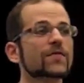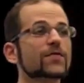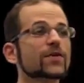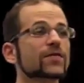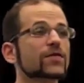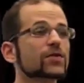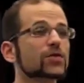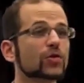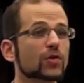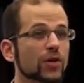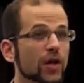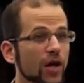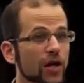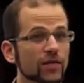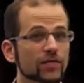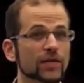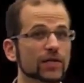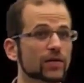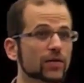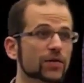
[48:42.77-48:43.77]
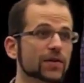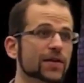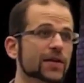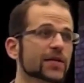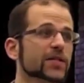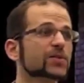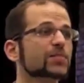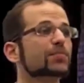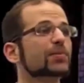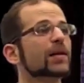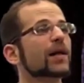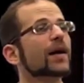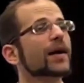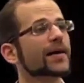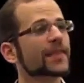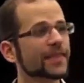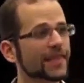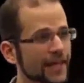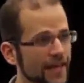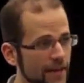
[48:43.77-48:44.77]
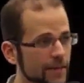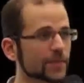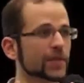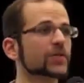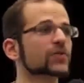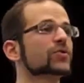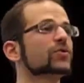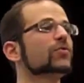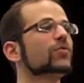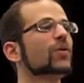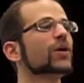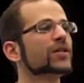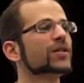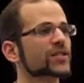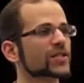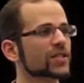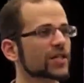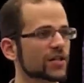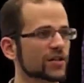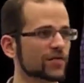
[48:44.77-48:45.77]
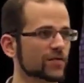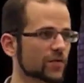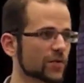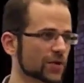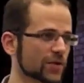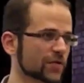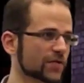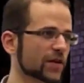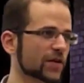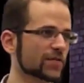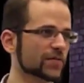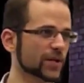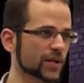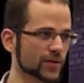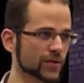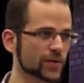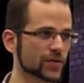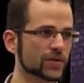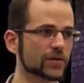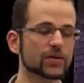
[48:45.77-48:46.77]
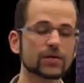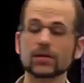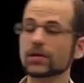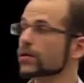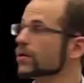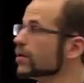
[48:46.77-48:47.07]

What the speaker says: If you have to do a lot of little things, block them into one set of 45 minutes.